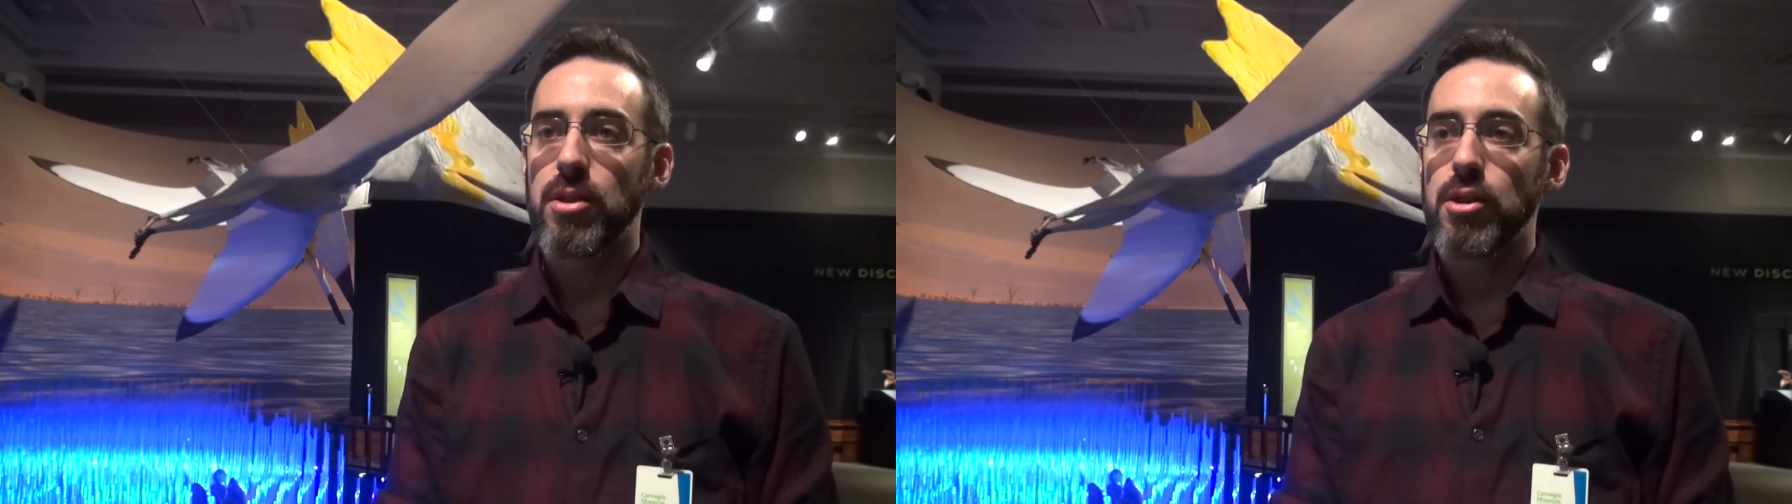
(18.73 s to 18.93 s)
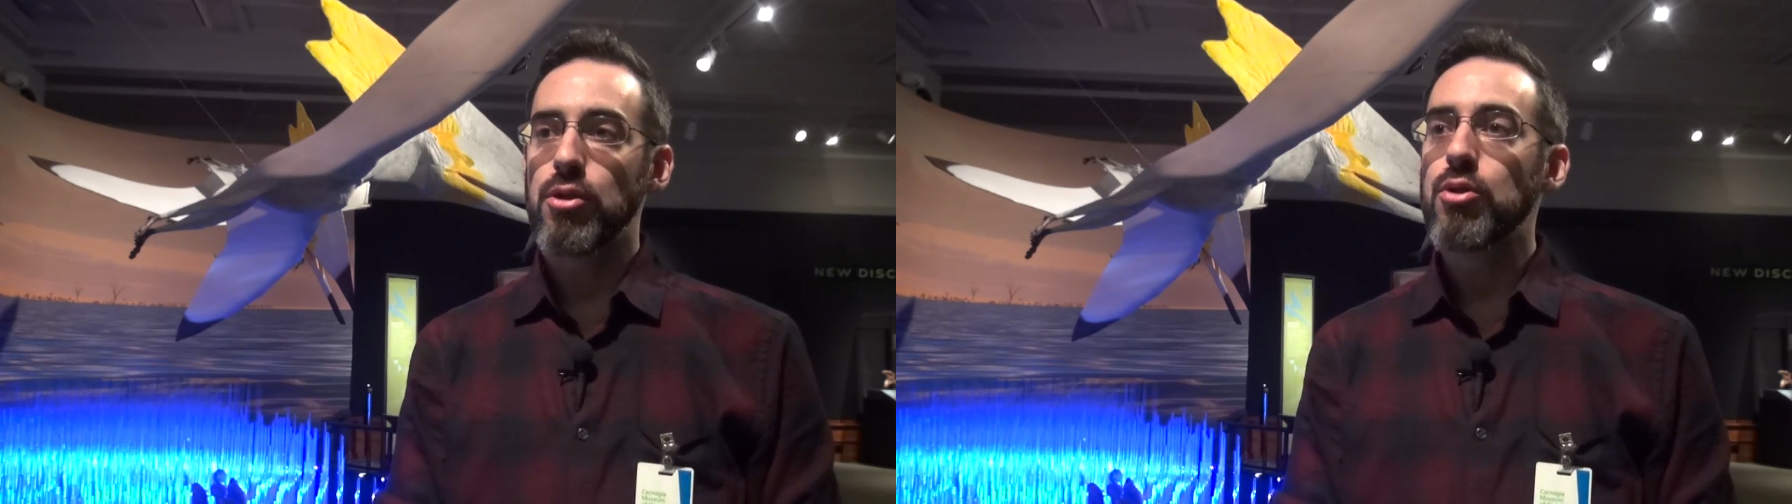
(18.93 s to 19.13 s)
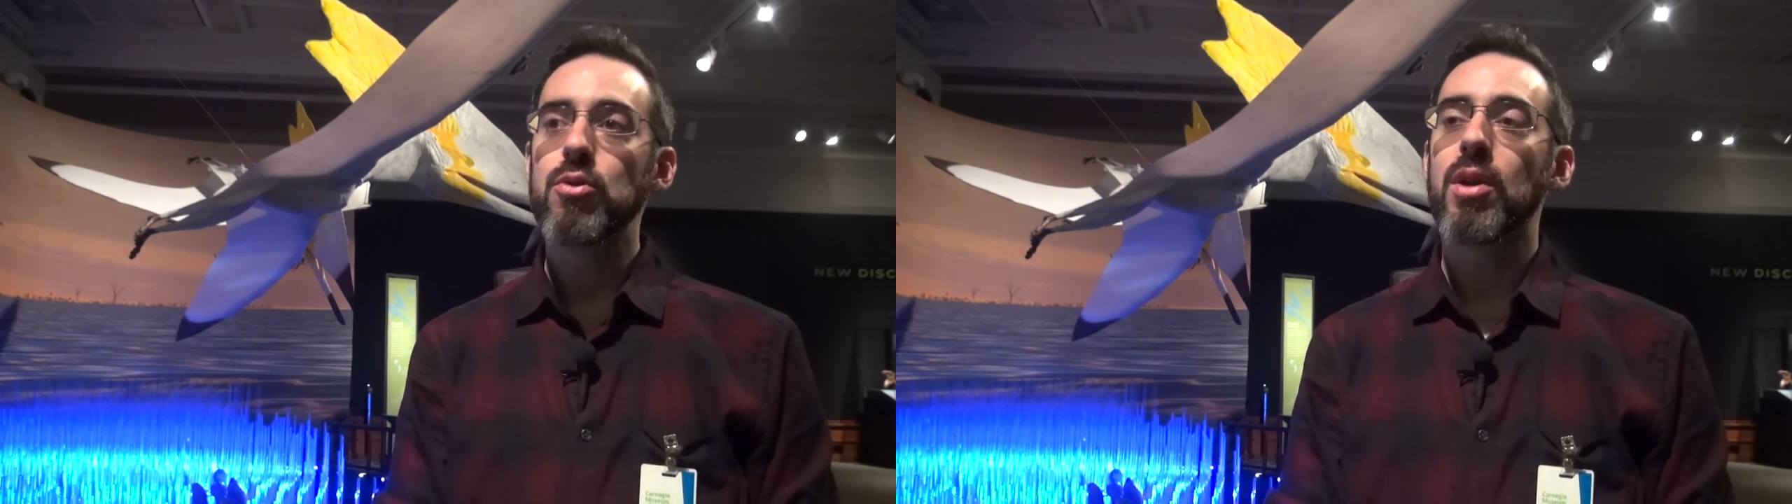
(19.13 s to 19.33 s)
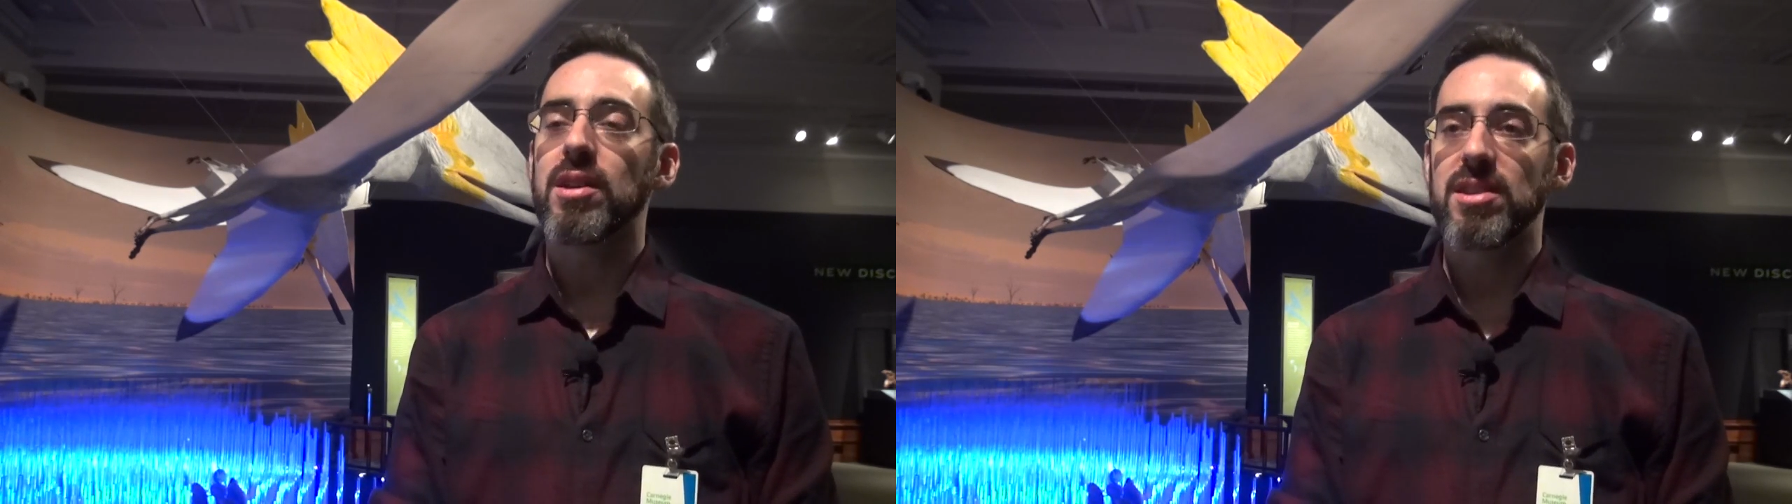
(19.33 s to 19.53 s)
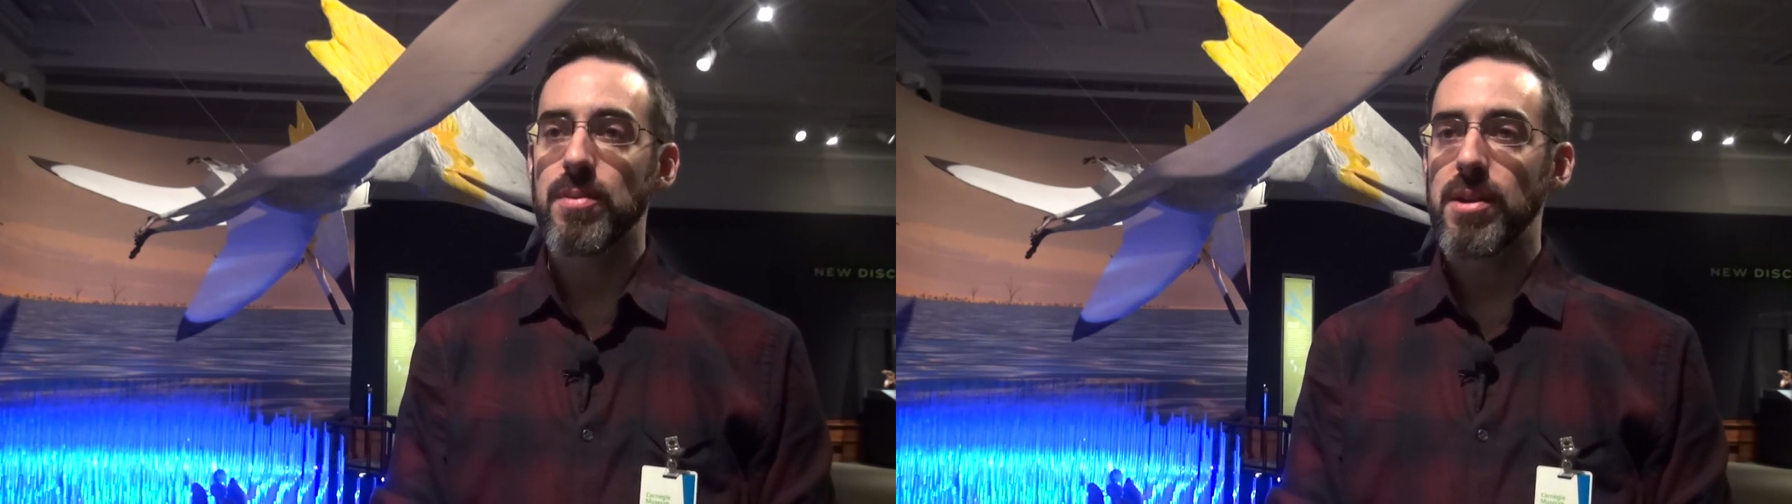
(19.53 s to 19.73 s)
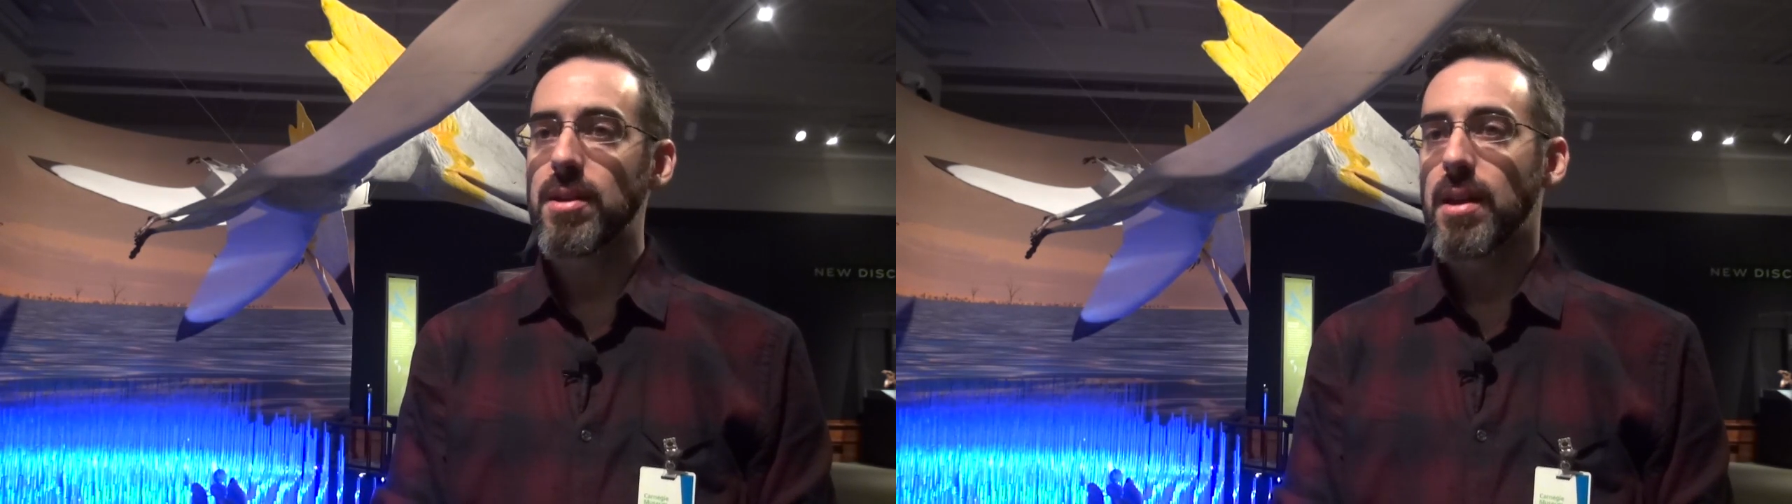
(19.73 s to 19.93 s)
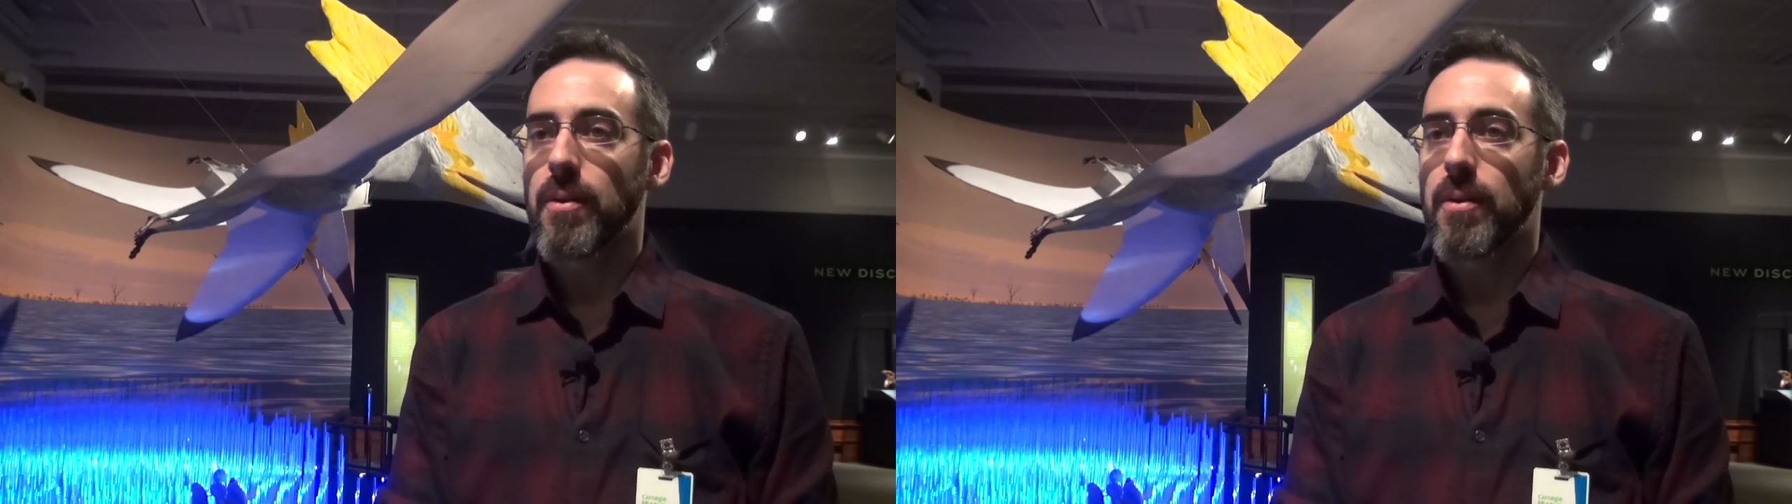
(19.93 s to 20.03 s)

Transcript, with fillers: the new exhibit,